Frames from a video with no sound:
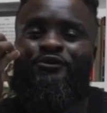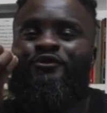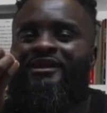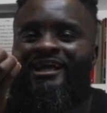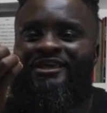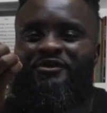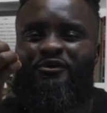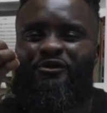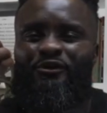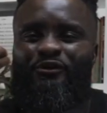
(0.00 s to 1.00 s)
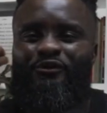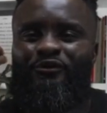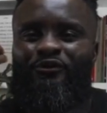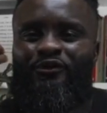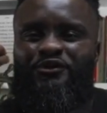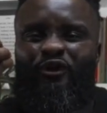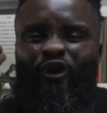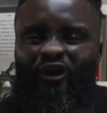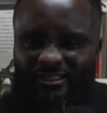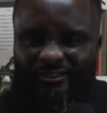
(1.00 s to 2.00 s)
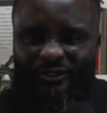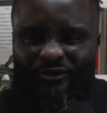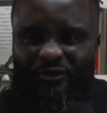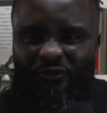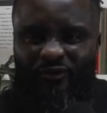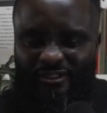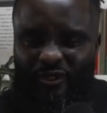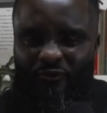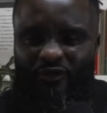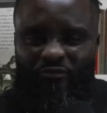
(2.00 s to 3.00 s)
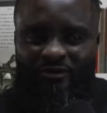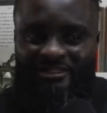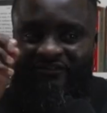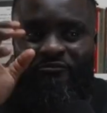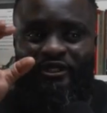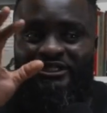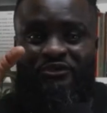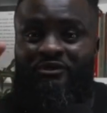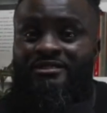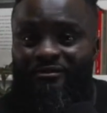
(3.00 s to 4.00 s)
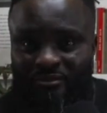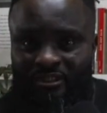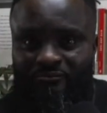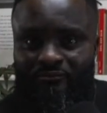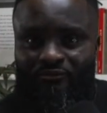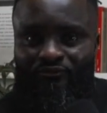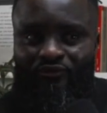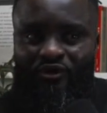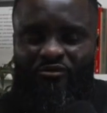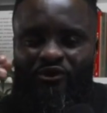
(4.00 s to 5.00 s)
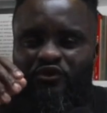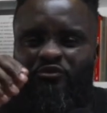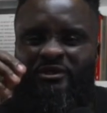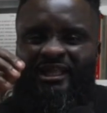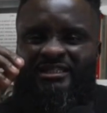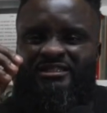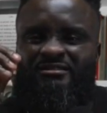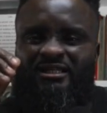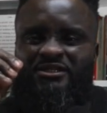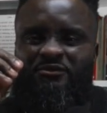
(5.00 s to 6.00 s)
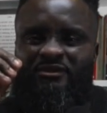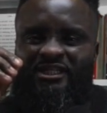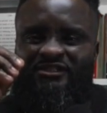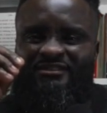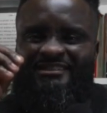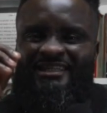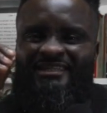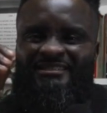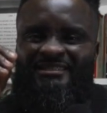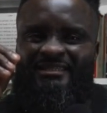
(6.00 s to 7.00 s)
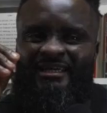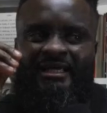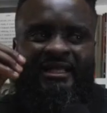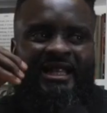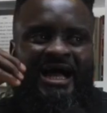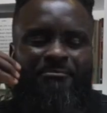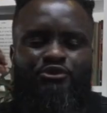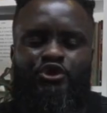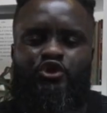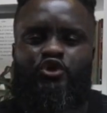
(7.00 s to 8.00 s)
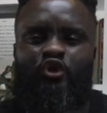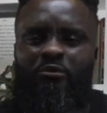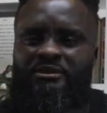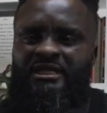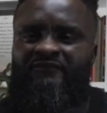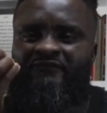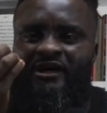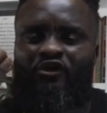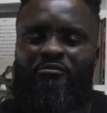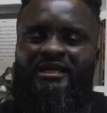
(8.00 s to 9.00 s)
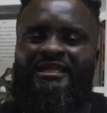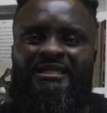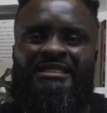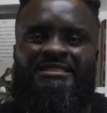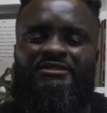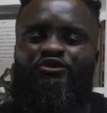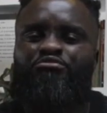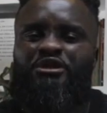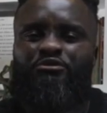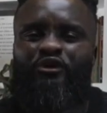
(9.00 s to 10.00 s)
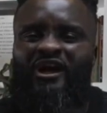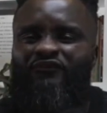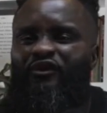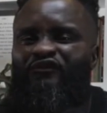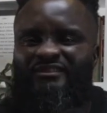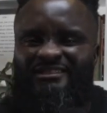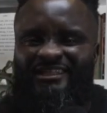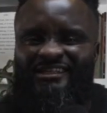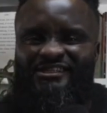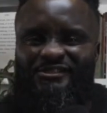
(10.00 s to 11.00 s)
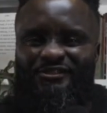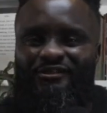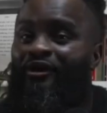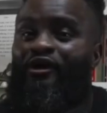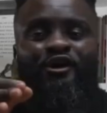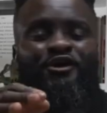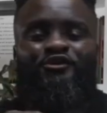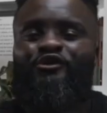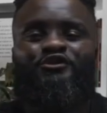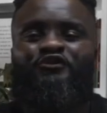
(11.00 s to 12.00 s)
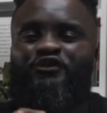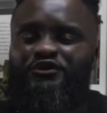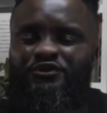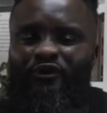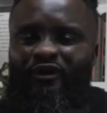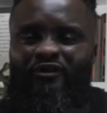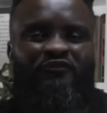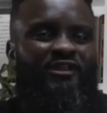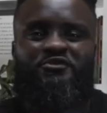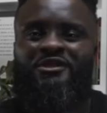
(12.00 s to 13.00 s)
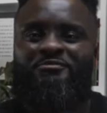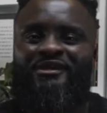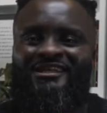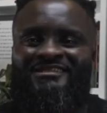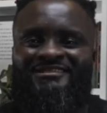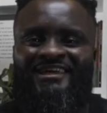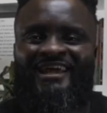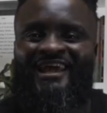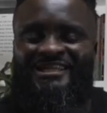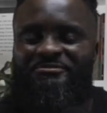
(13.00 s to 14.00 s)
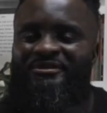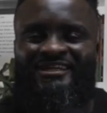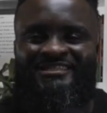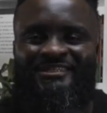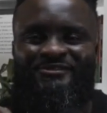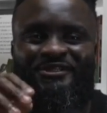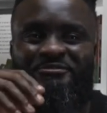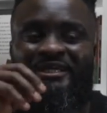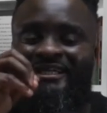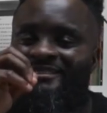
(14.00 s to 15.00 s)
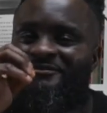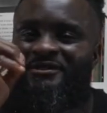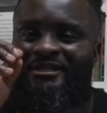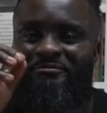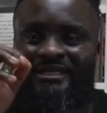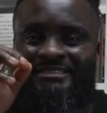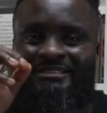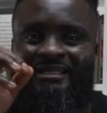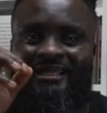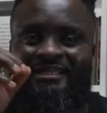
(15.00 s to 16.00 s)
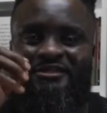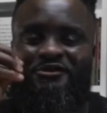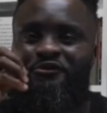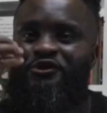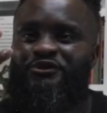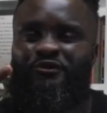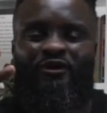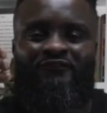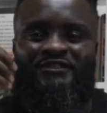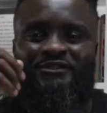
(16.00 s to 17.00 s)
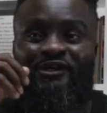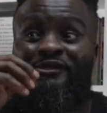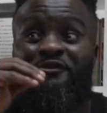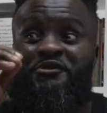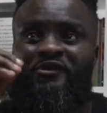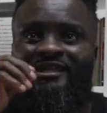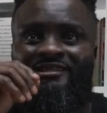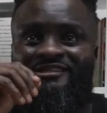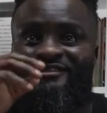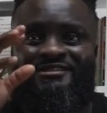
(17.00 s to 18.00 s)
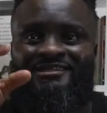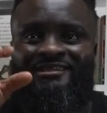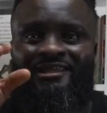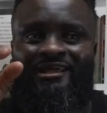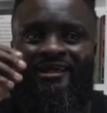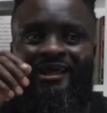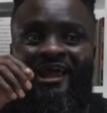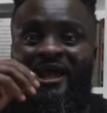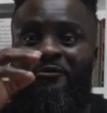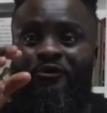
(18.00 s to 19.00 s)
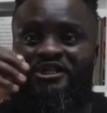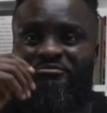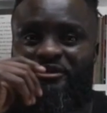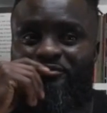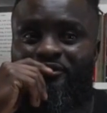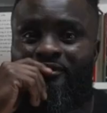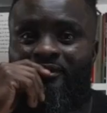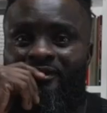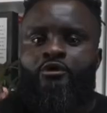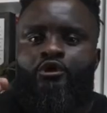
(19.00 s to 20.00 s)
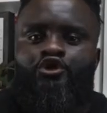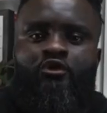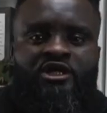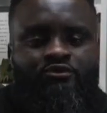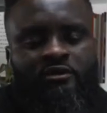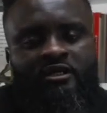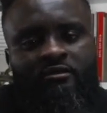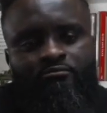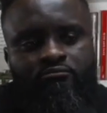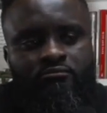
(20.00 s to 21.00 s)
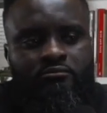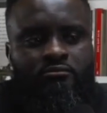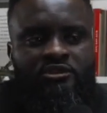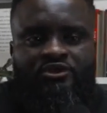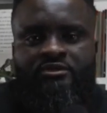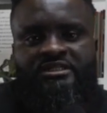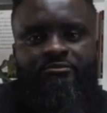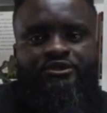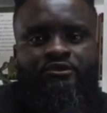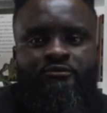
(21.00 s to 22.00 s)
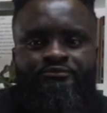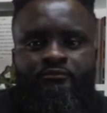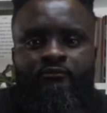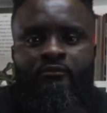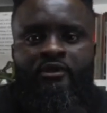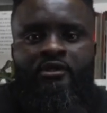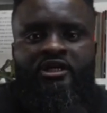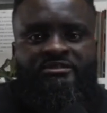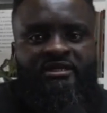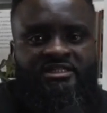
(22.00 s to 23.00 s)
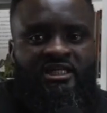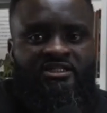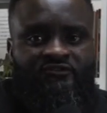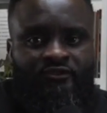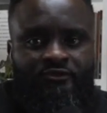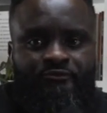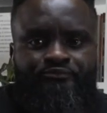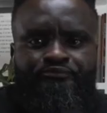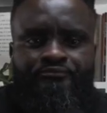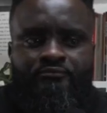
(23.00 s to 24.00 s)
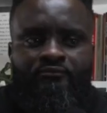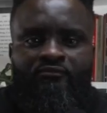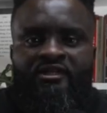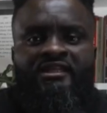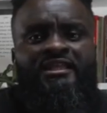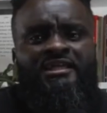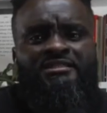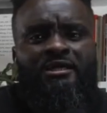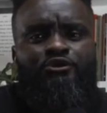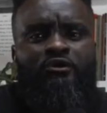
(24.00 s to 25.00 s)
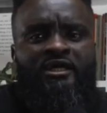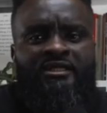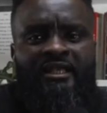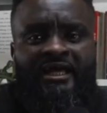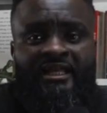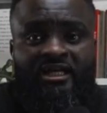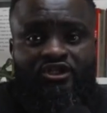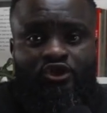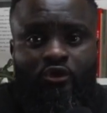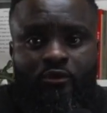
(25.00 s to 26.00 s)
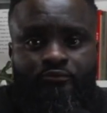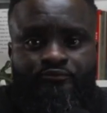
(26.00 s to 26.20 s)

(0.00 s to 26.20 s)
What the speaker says: look like you're lost or you don't know what's going on because everybody's doing something. But you be that strange one that just stays in there and absorb the environment, listen to people have conversation. Don't do it for too long, for 20 minutes. Experience it. Trust me, it is really amazing. Like, go to a coffee store and don't do anything. Just sit there, watch people. So as we round up this week's episode, here's my challenge for you. The next time you are in the line at a store,